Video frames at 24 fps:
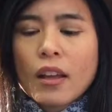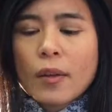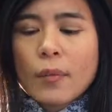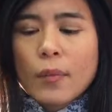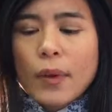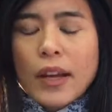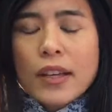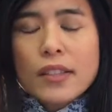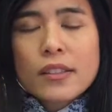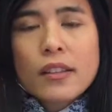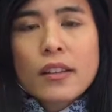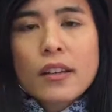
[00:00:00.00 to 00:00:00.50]
But
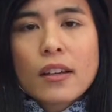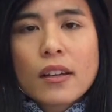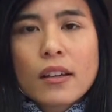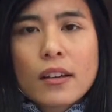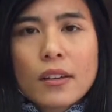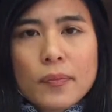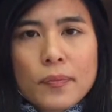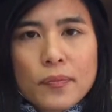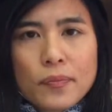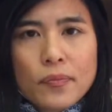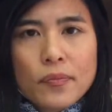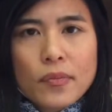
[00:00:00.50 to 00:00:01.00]
as
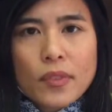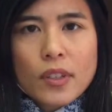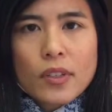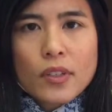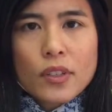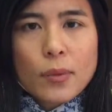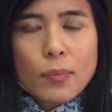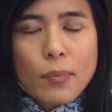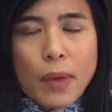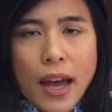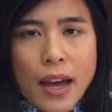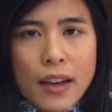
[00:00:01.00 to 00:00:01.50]
a
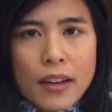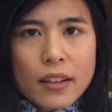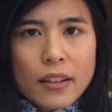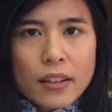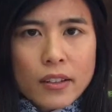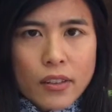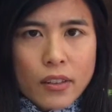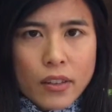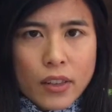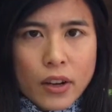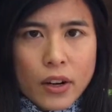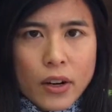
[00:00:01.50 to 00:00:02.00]

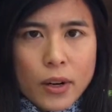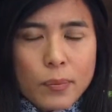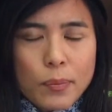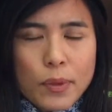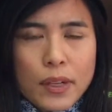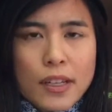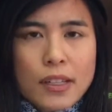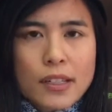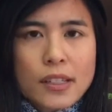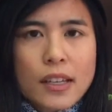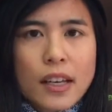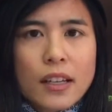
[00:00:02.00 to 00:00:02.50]
somatic
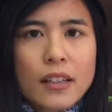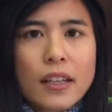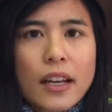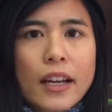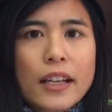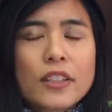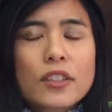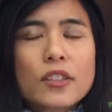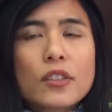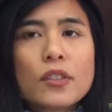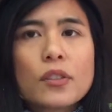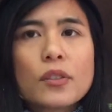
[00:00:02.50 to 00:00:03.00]
therapist, I'd
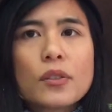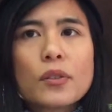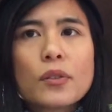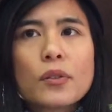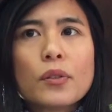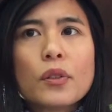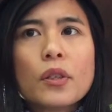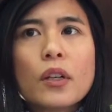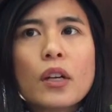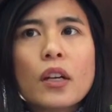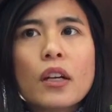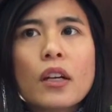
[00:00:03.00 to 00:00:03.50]
like
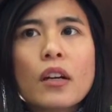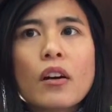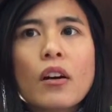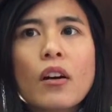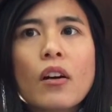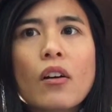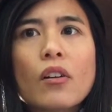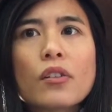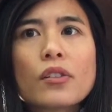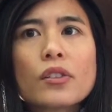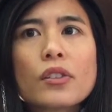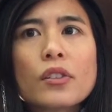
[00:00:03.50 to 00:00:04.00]
to
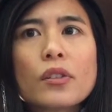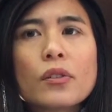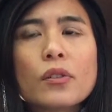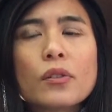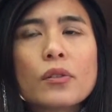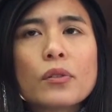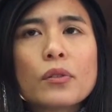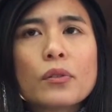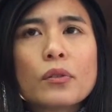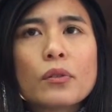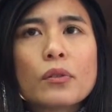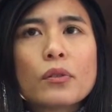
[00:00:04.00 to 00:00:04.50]

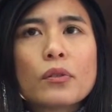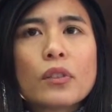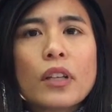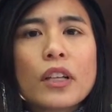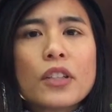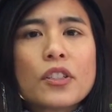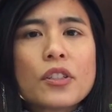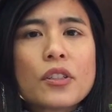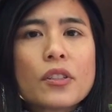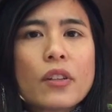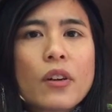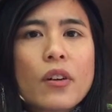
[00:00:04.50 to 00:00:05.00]
also
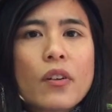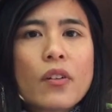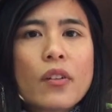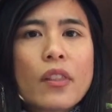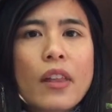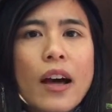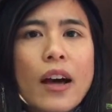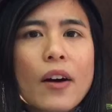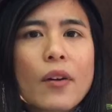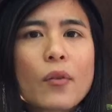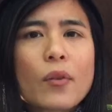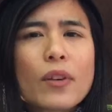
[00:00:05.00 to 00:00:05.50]
let you know
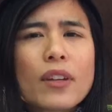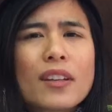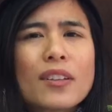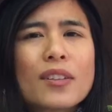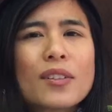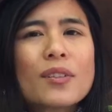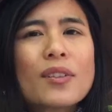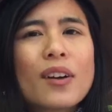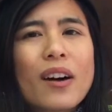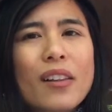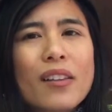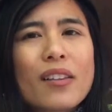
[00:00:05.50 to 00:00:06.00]
that we can
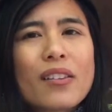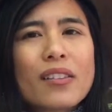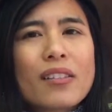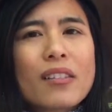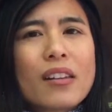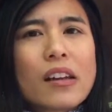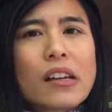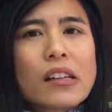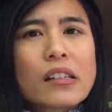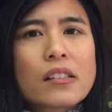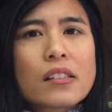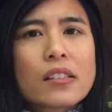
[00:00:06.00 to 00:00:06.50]
do other
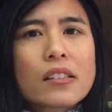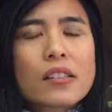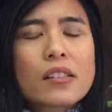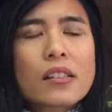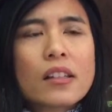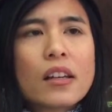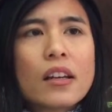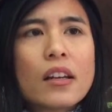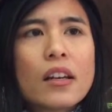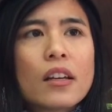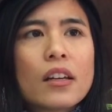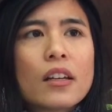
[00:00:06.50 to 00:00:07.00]
things.
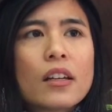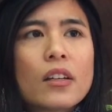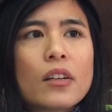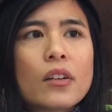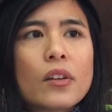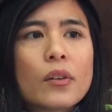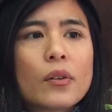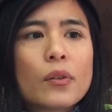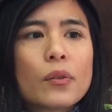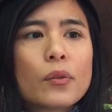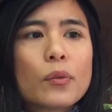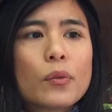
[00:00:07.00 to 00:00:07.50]

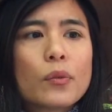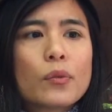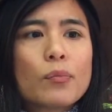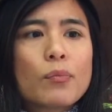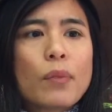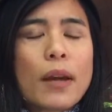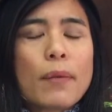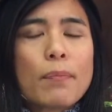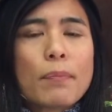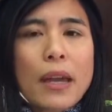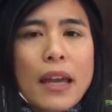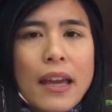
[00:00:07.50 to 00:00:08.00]

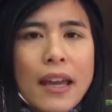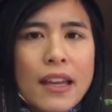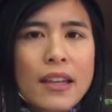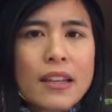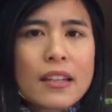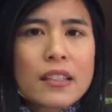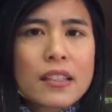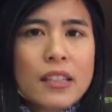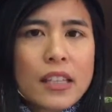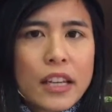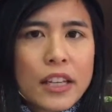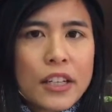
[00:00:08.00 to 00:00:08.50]
By paying
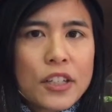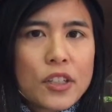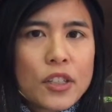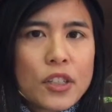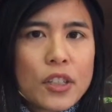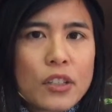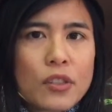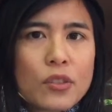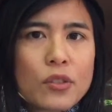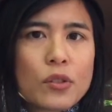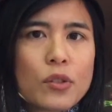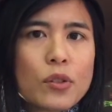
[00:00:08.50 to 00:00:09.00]

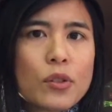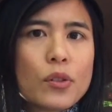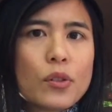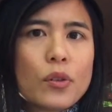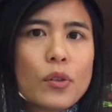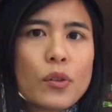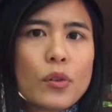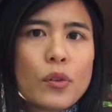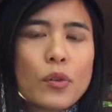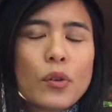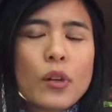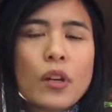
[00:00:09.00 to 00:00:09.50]
attention
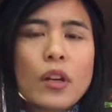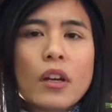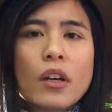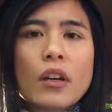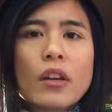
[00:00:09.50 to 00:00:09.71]
to